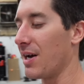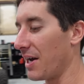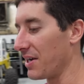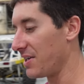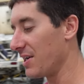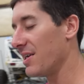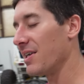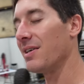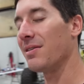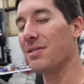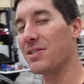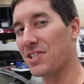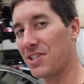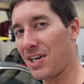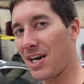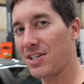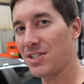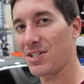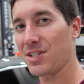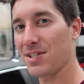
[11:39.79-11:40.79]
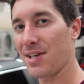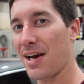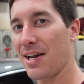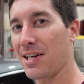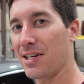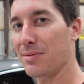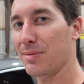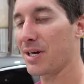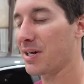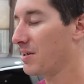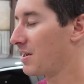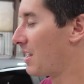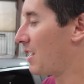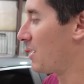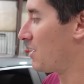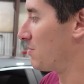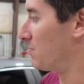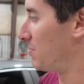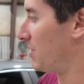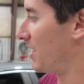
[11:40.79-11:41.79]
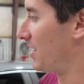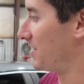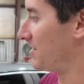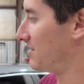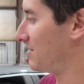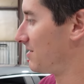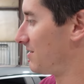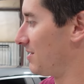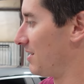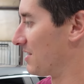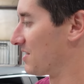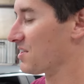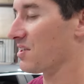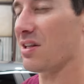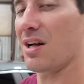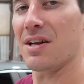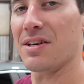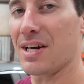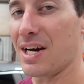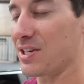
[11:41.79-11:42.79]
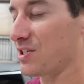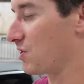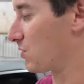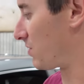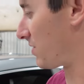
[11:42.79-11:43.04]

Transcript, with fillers: I get it, it's a nice design element, but it's a lot nicer